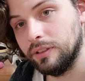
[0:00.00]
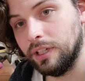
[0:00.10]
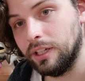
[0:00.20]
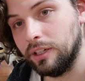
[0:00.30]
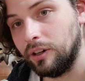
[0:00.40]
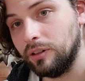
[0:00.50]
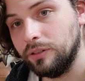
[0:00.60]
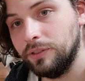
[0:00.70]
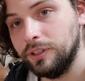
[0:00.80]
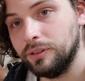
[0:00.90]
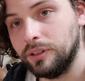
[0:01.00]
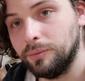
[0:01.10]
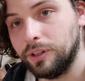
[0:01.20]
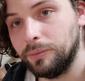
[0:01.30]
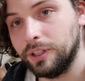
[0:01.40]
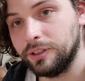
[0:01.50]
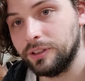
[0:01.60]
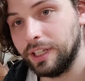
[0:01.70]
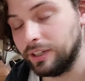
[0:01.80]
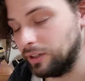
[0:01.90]
All of these are pretty
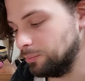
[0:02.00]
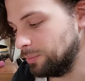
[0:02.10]
much, they come